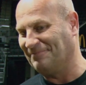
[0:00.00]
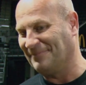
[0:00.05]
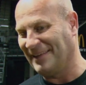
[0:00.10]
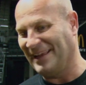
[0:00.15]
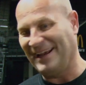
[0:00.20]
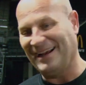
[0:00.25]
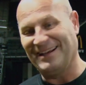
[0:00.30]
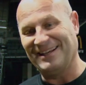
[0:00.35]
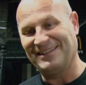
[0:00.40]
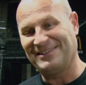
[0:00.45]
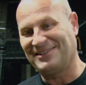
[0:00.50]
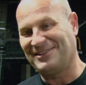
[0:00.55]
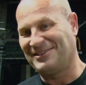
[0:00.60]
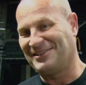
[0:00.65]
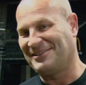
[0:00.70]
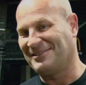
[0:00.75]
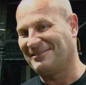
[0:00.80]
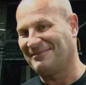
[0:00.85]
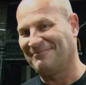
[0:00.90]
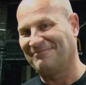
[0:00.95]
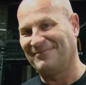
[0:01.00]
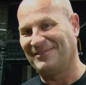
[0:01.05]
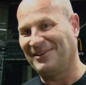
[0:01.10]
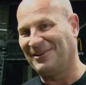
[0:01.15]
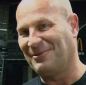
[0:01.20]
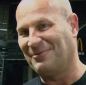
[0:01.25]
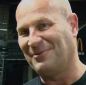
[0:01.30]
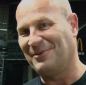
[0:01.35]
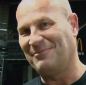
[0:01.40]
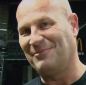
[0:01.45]
it's, you
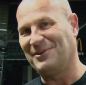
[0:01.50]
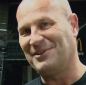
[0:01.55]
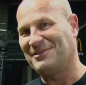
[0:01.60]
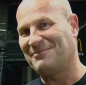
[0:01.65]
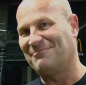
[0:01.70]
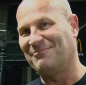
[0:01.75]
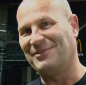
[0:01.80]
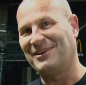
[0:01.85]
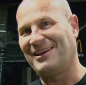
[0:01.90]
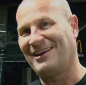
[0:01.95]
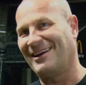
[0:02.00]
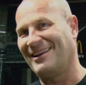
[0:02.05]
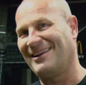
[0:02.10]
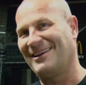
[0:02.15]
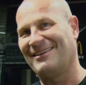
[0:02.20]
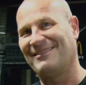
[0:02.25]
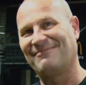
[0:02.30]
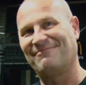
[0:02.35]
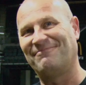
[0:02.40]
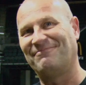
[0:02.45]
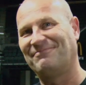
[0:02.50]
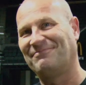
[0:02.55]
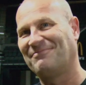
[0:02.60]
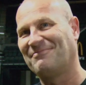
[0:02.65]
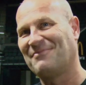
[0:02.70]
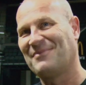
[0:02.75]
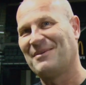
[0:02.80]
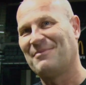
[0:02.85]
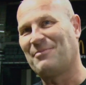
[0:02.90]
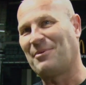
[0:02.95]
know, we kind of
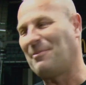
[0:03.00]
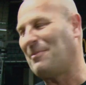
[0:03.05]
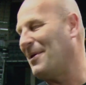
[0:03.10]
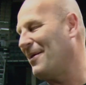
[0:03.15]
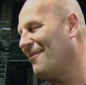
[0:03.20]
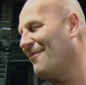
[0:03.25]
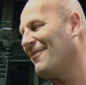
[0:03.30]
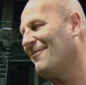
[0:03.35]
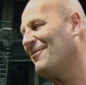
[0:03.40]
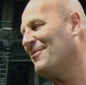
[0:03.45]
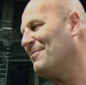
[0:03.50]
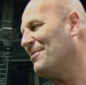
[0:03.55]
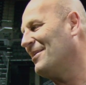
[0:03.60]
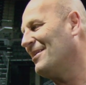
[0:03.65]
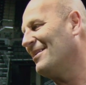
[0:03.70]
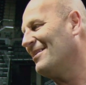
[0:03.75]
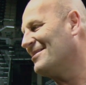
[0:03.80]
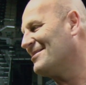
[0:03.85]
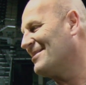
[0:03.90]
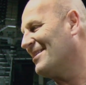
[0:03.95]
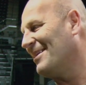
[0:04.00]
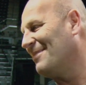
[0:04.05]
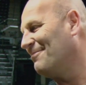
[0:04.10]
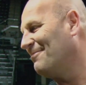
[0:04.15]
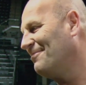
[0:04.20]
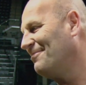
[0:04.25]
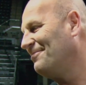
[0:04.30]
prepare everybody the same.